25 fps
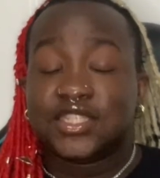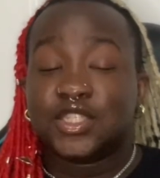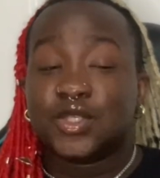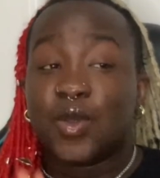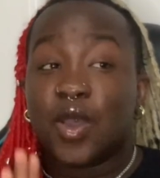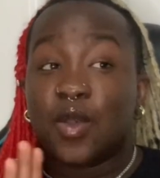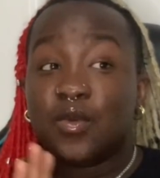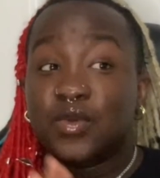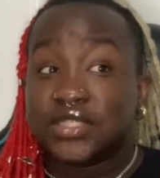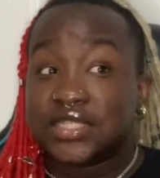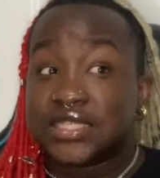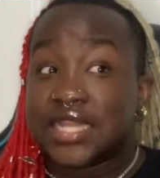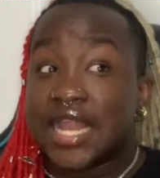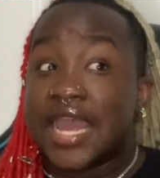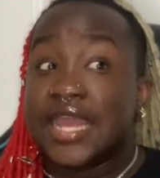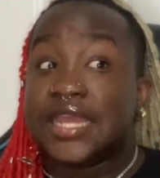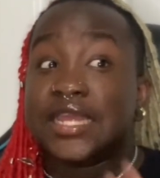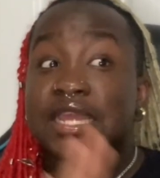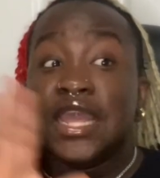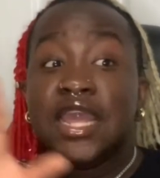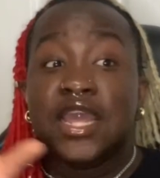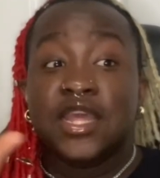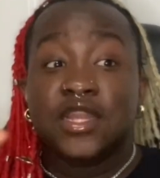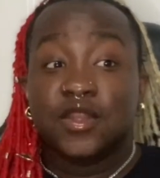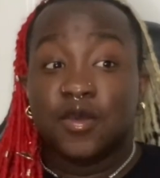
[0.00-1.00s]
So I was like,
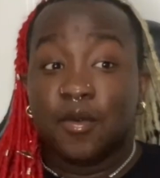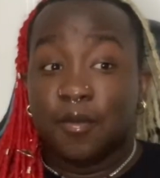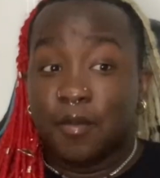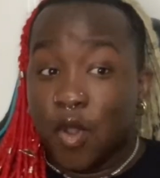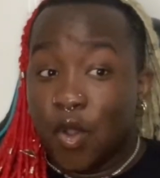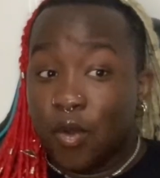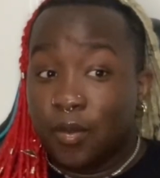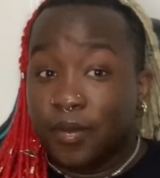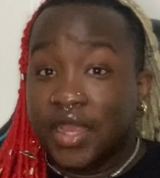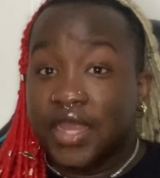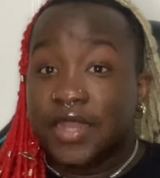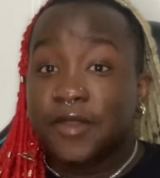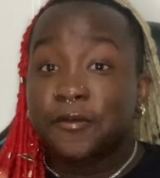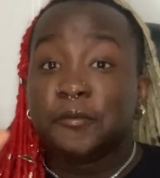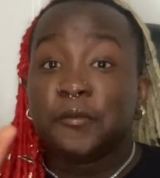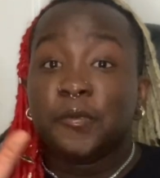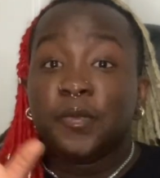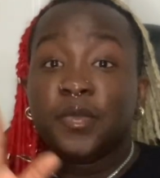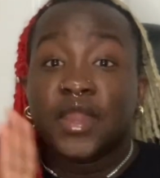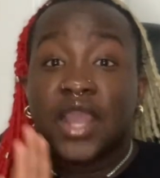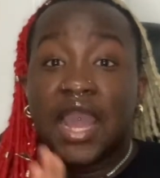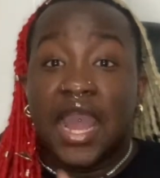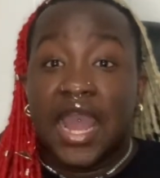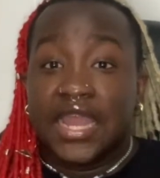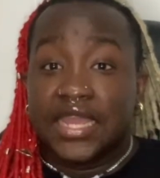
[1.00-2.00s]
the moment
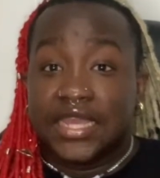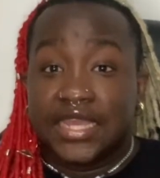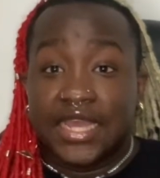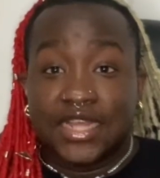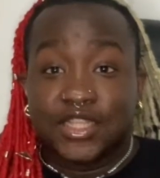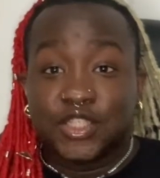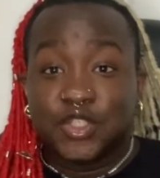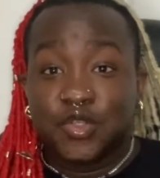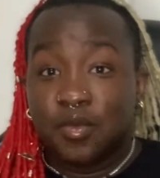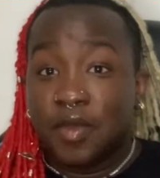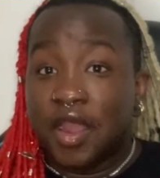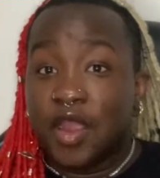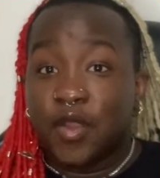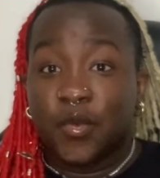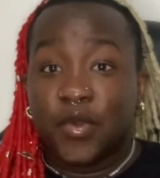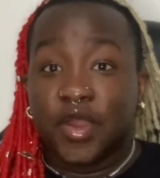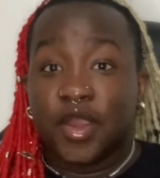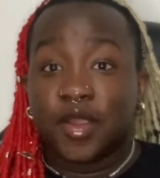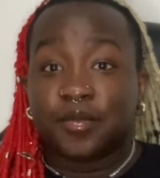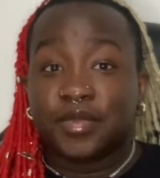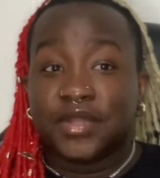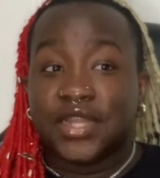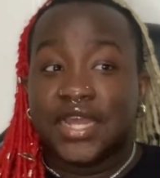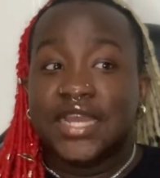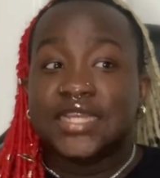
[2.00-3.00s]
I get to my
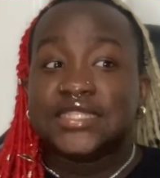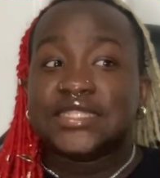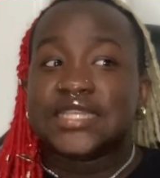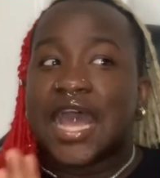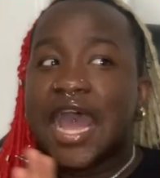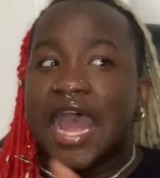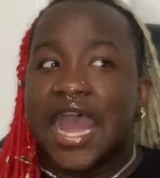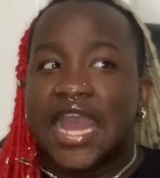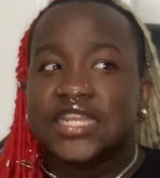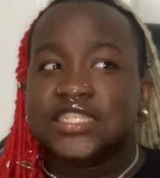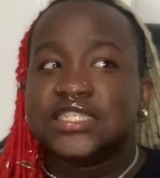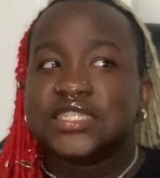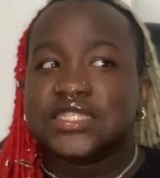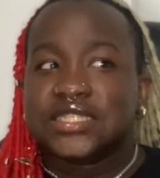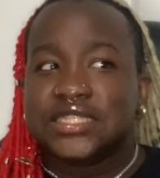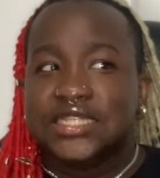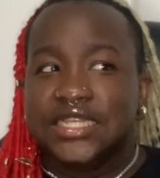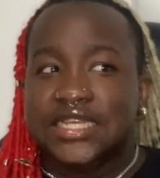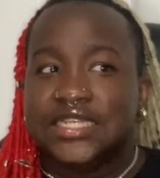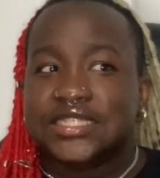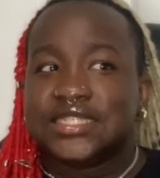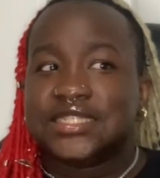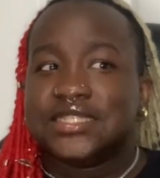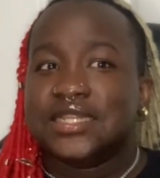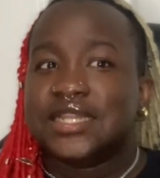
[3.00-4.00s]
workplace, I just
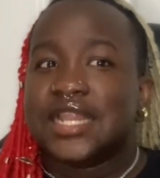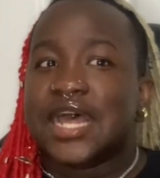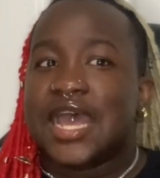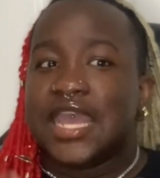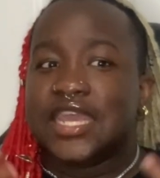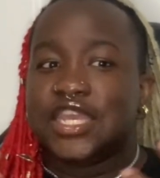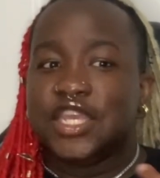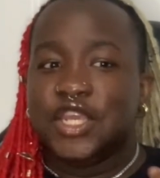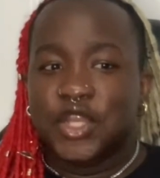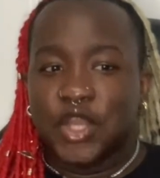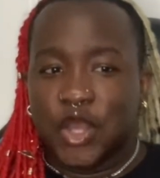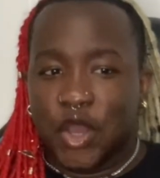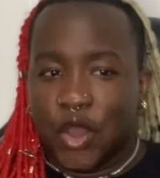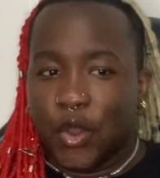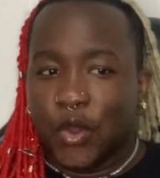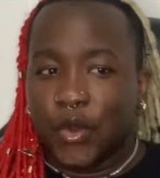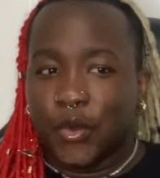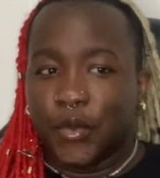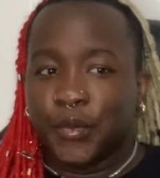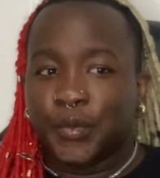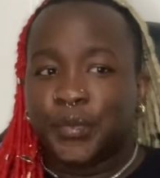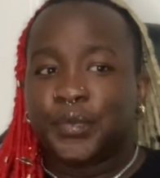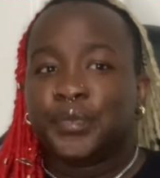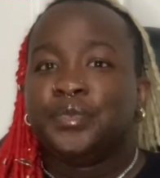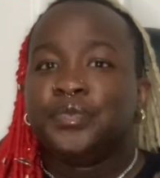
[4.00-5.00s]
need to, like, you know,